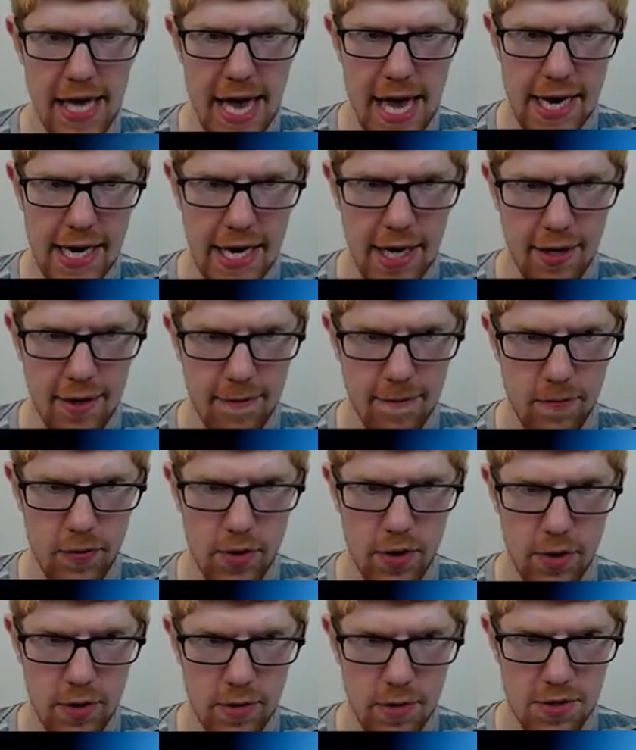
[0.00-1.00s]
at it.
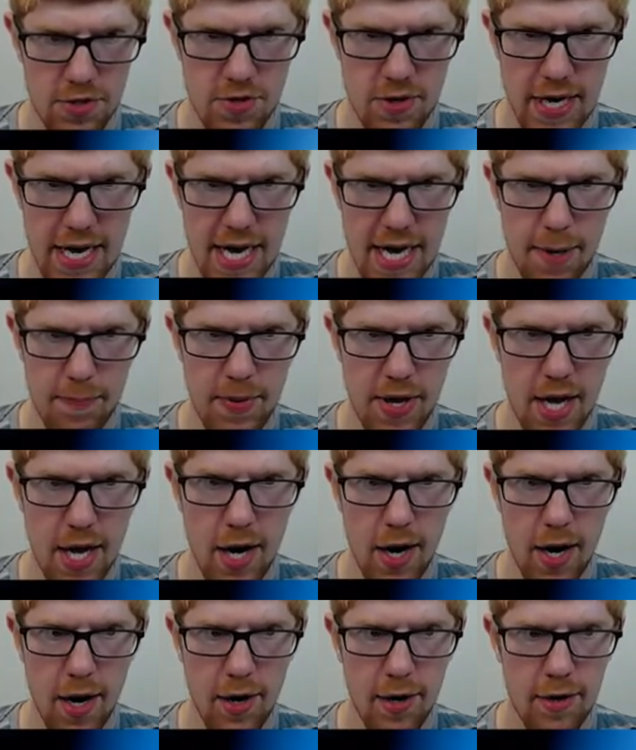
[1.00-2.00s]
What's going on up
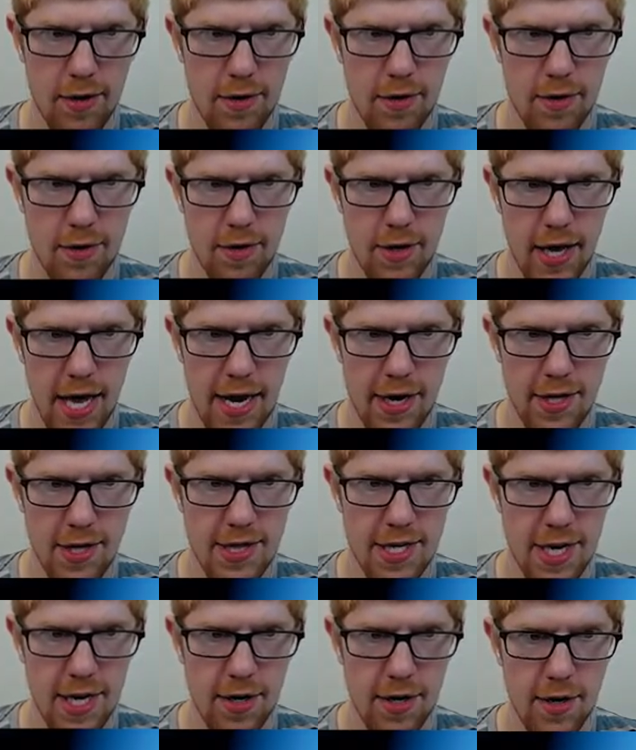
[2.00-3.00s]
here?
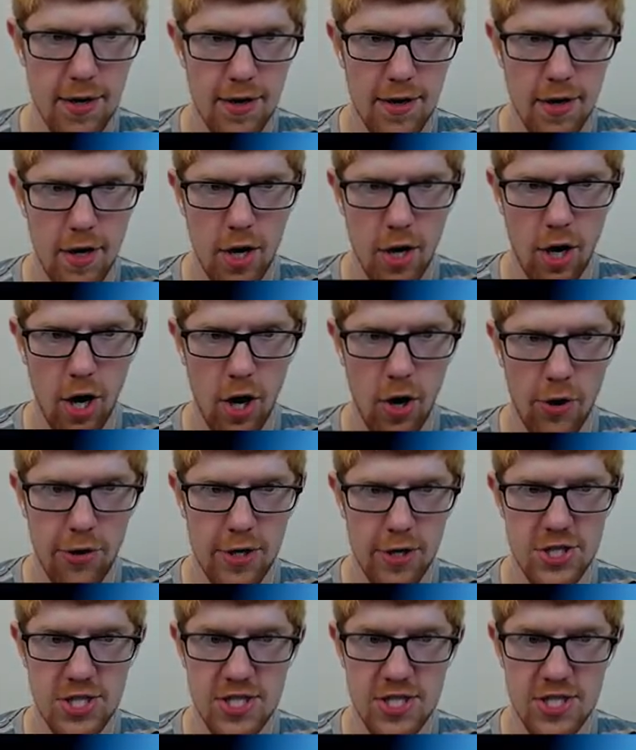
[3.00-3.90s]
Anything? Oh, there's